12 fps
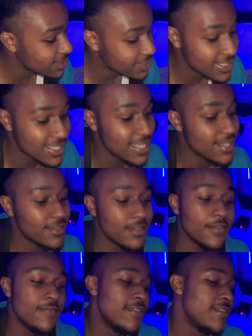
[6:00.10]
that's the end of the
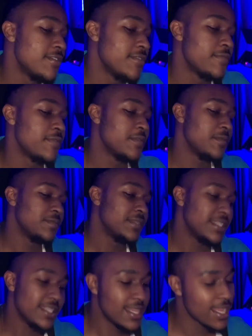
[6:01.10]
video, you feel
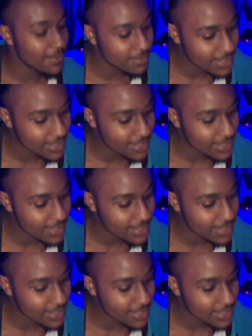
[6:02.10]
me? Damon